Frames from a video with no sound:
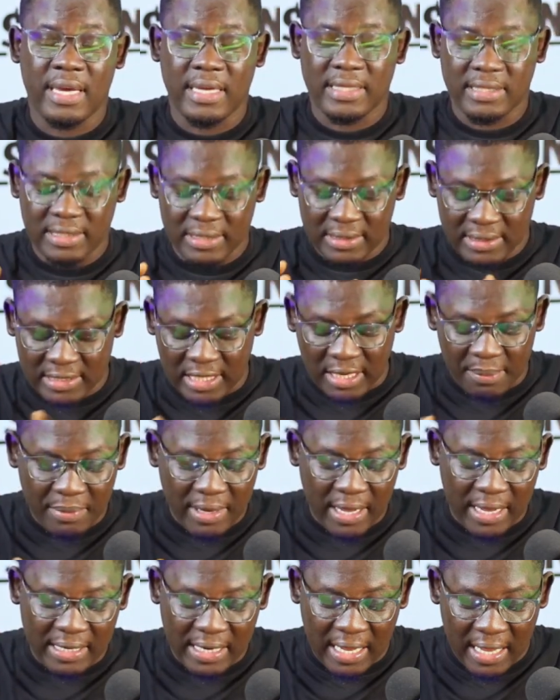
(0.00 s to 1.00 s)
and some
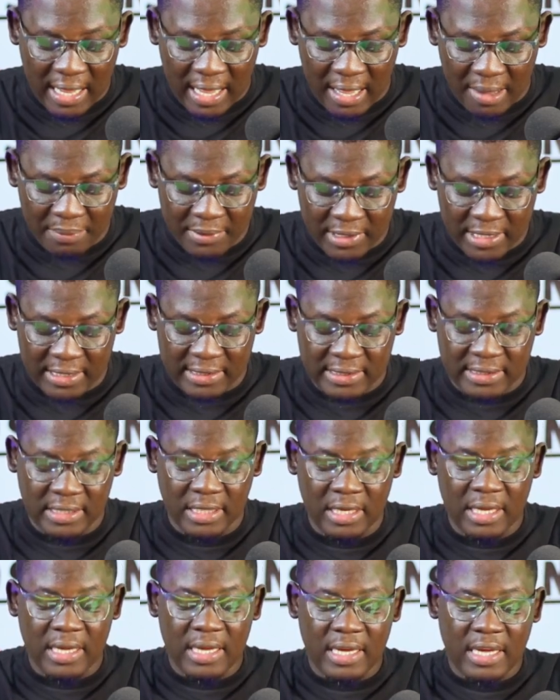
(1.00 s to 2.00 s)
other updates
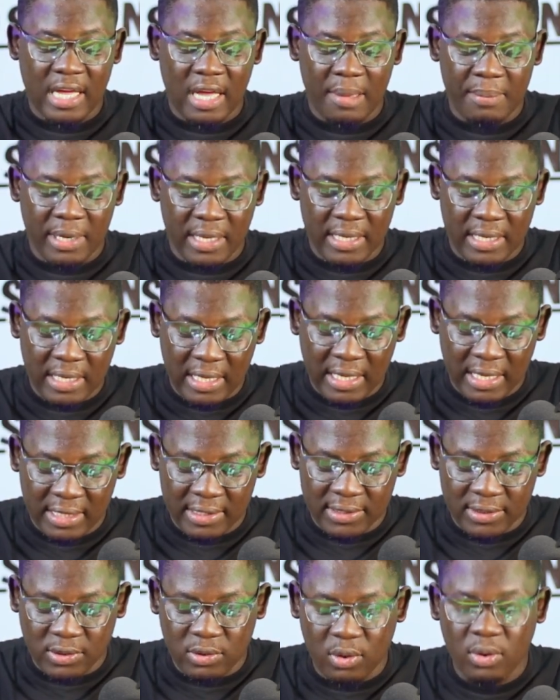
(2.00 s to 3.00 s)
coming
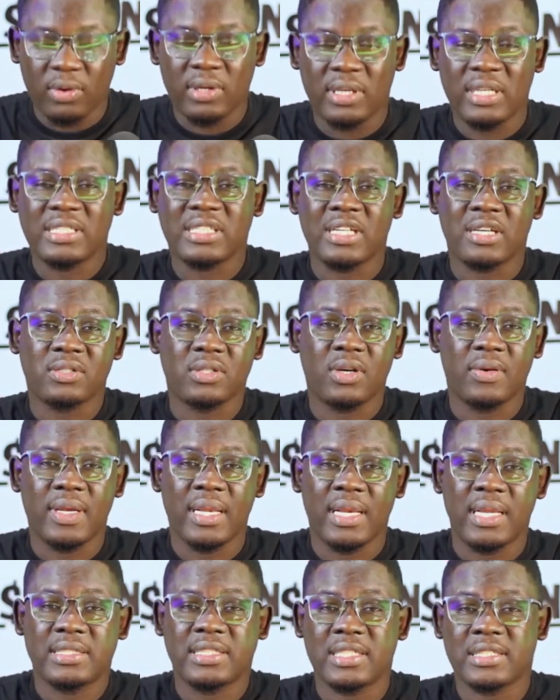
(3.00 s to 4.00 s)
in. So these are some of
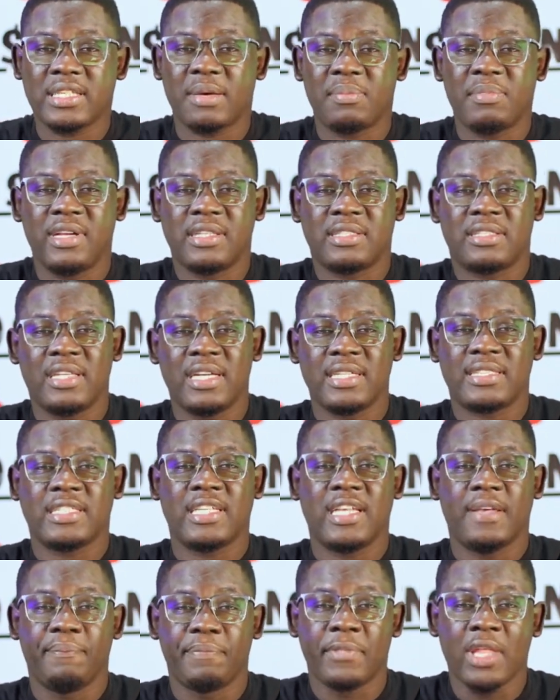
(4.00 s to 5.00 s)
the latest updates. The
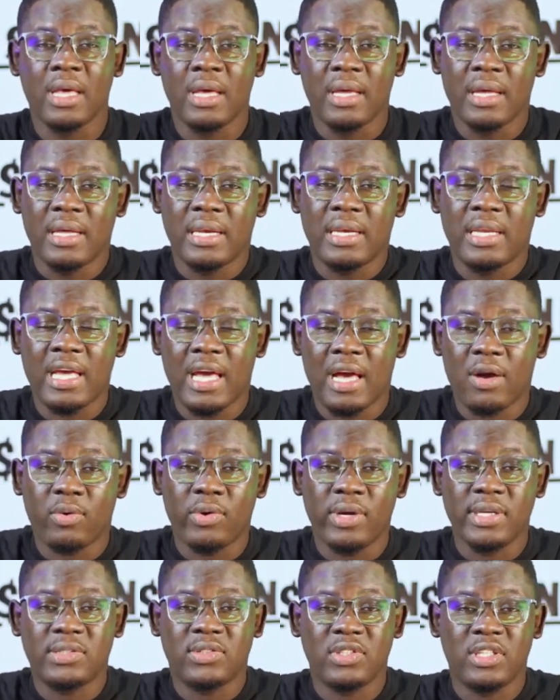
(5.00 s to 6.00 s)
team, they are
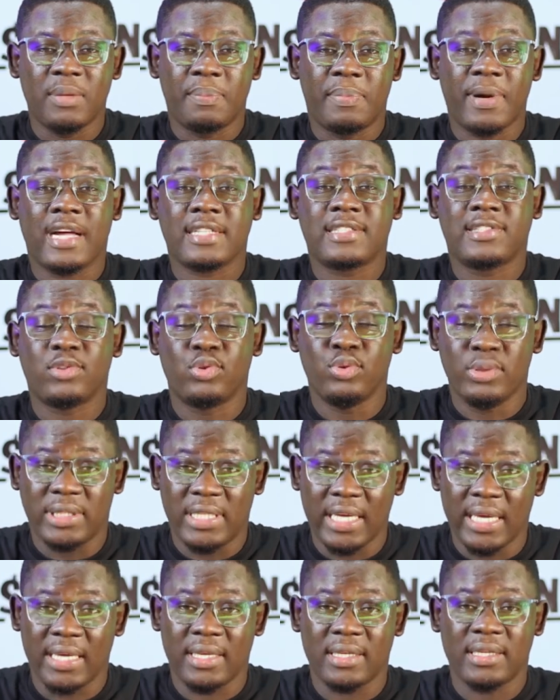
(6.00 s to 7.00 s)
going to depart
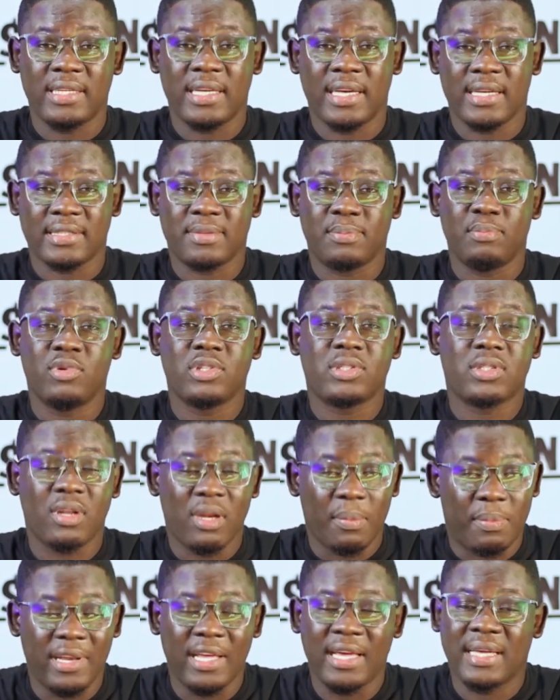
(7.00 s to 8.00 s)
today. Yes, most of
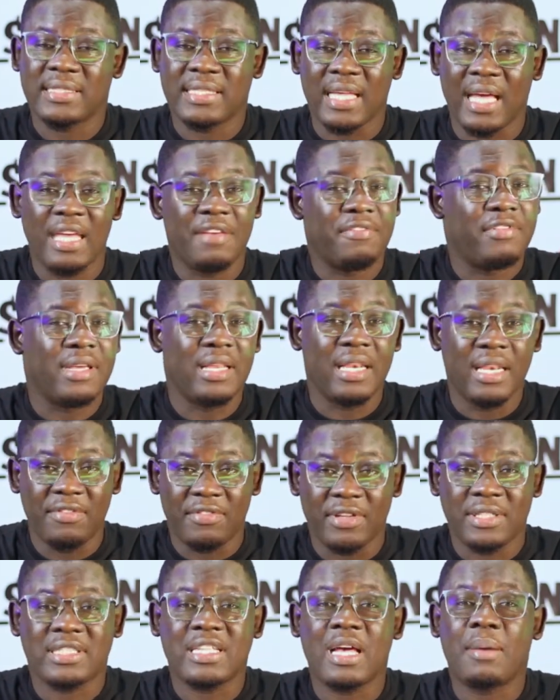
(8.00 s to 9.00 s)
the players are even
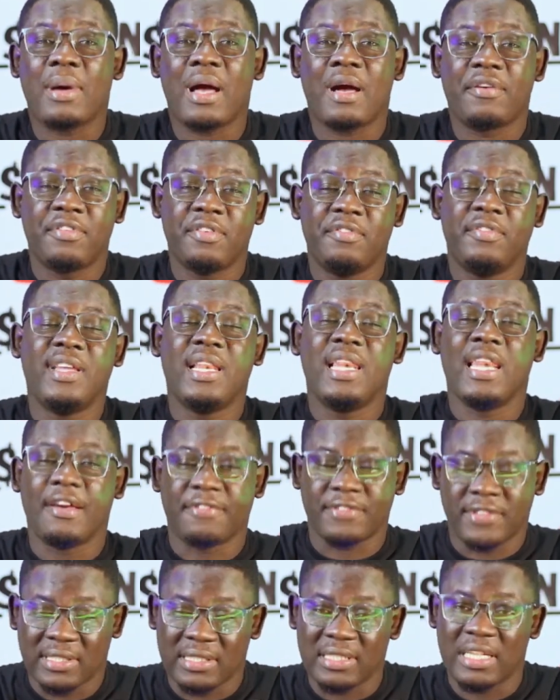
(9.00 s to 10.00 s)
leaving. Some have even
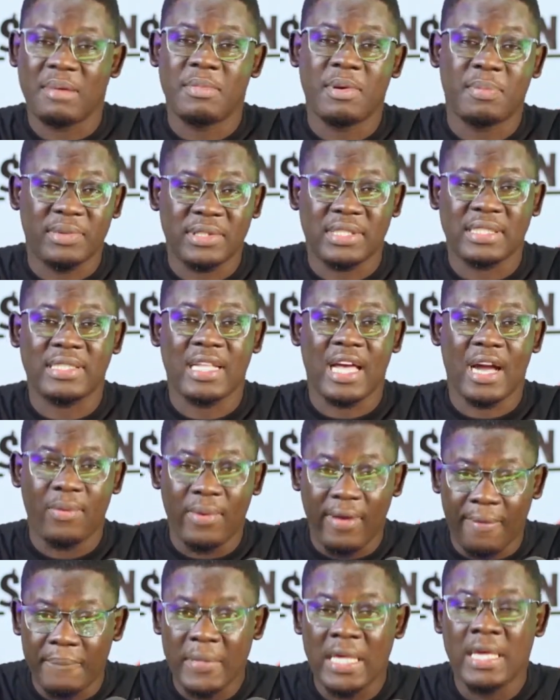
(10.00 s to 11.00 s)
left. Let me put it that
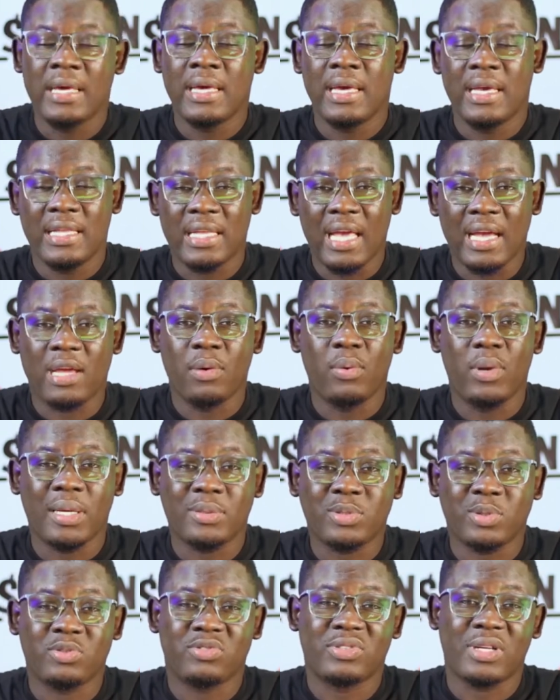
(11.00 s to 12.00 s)
way. Iñaki
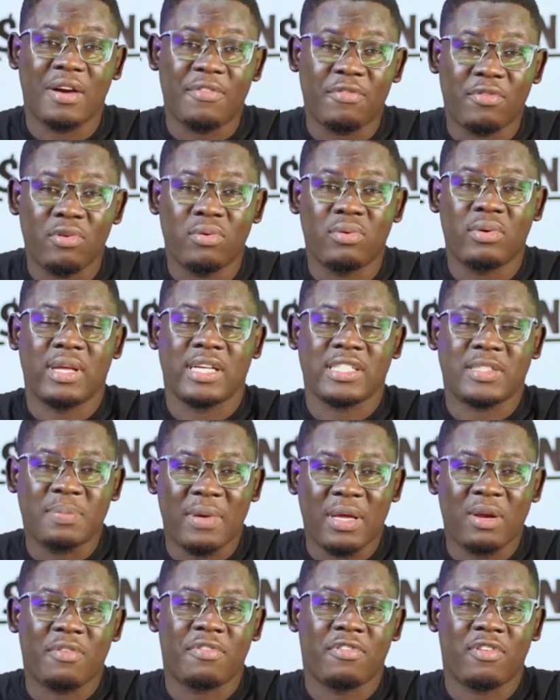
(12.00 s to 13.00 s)
Williams will travel a
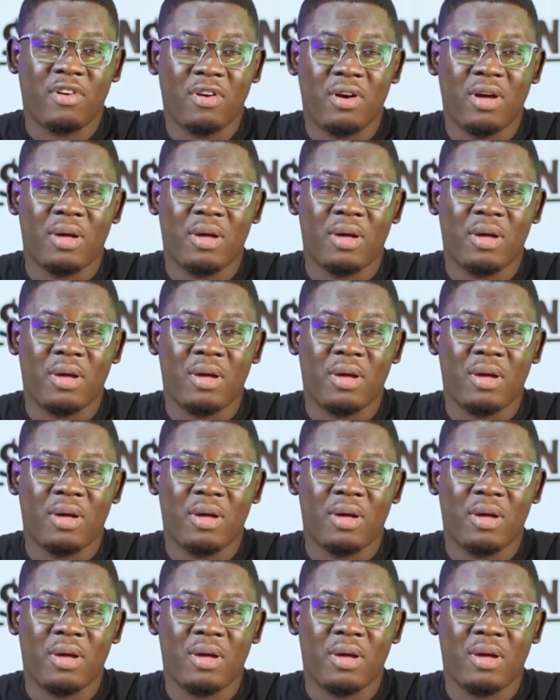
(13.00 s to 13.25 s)
span of,